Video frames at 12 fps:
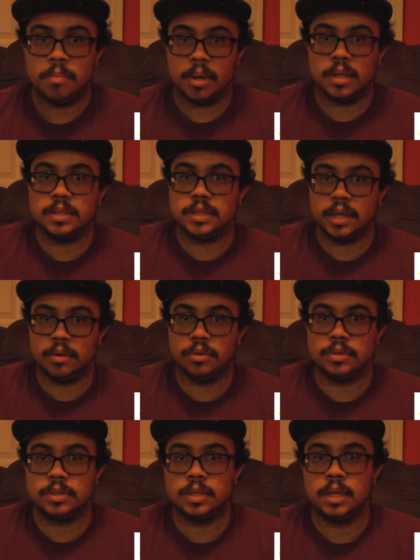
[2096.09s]
but
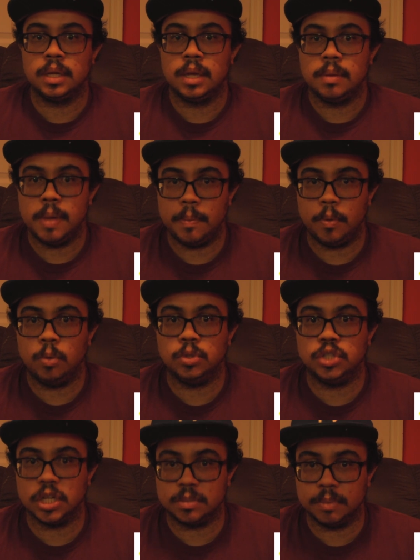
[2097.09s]
considers people
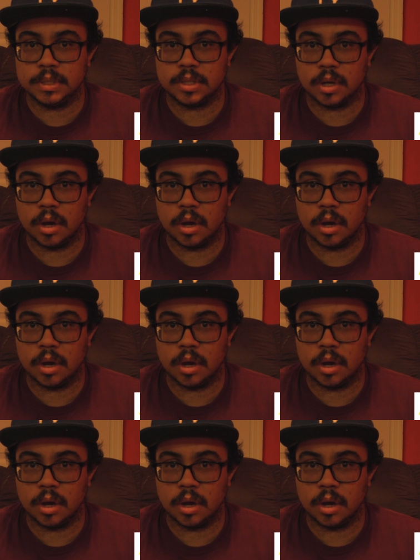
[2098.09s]
who just missed